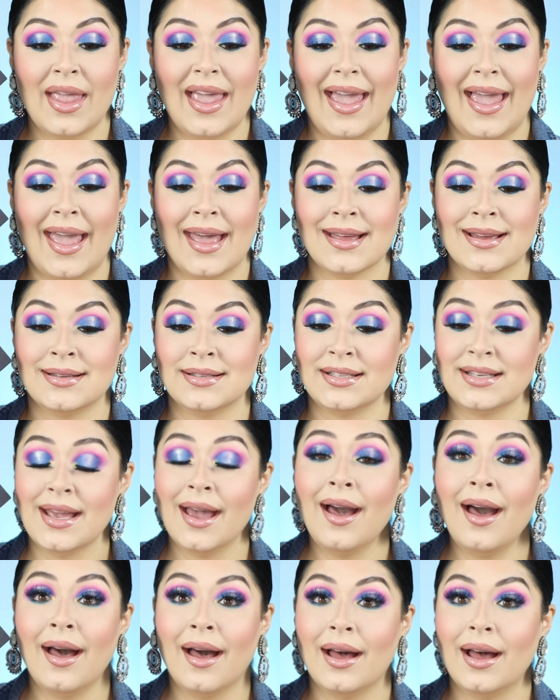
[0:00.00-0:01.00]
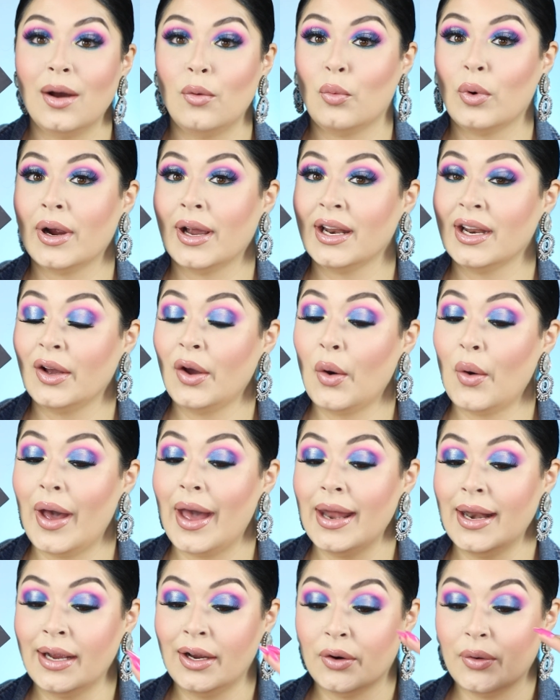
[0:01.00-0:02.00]
And yeah, we're gonna go
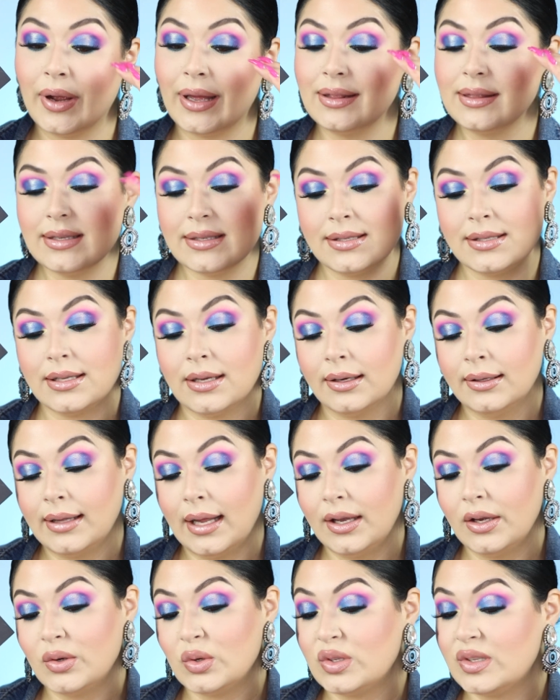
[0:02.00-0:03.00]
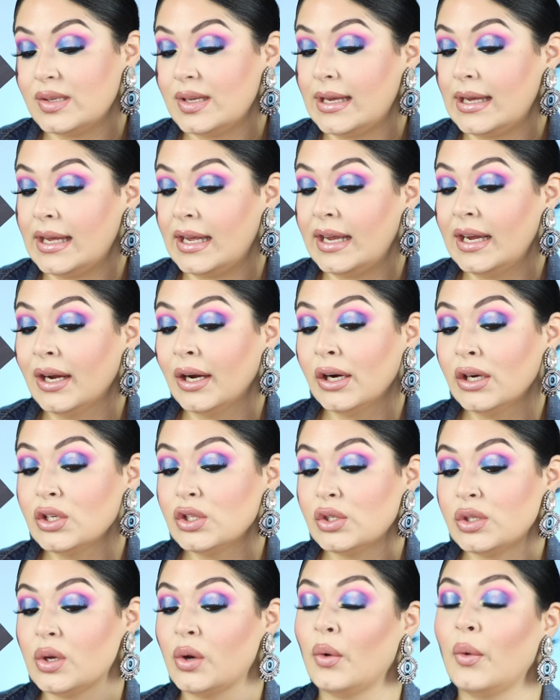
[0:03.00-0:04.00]
ahead and create this look that you see here.
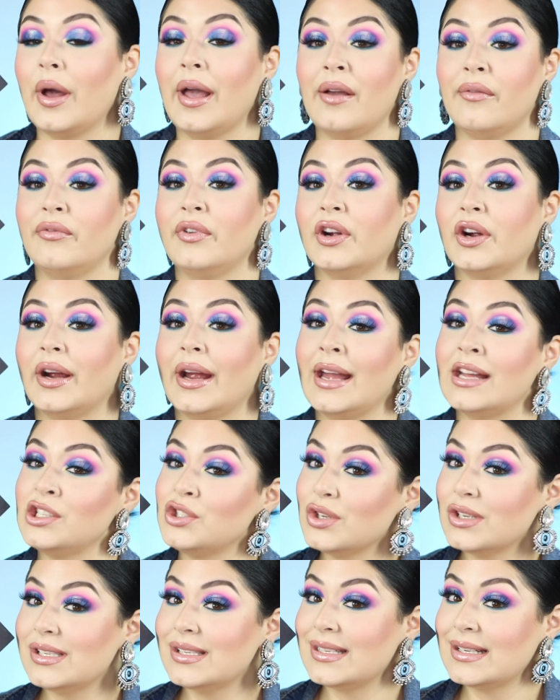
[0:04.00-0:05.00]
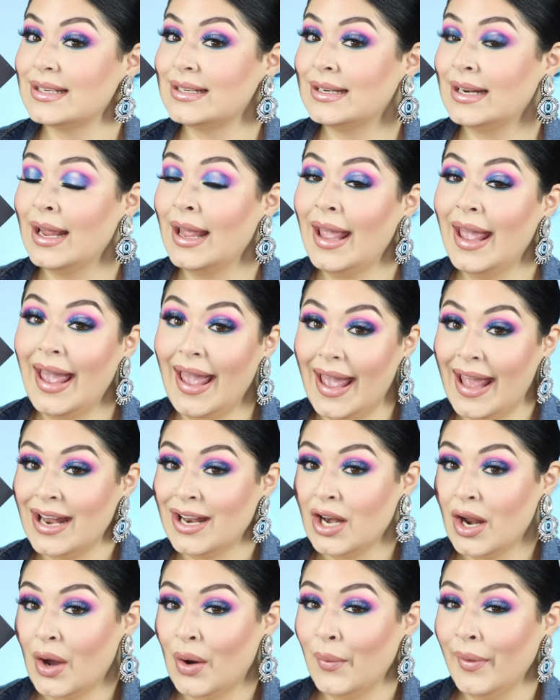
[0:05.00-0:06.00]
So if you're interested
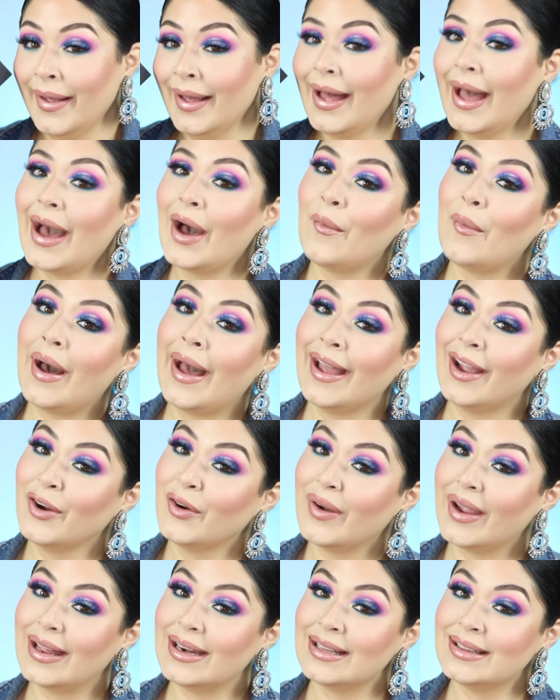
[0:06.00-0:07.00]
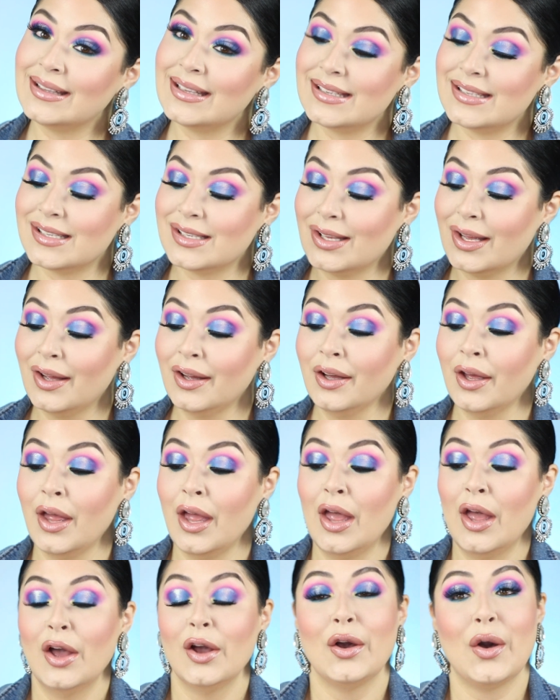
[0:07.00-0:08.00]
in knowing how I created this look,
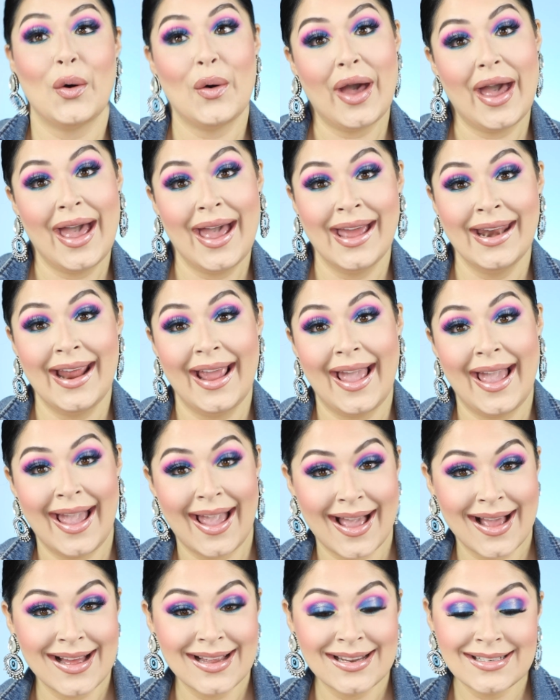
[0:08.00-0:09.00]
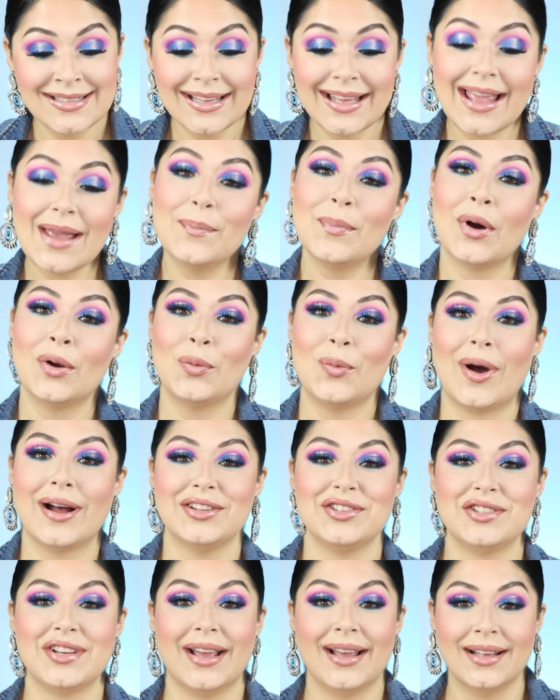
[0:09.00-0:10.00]
go ahead and keep on
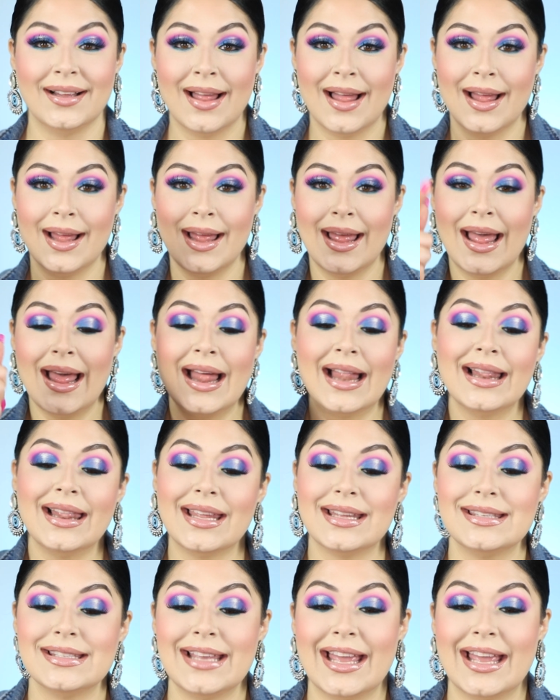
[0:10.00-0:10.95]
watching. Let's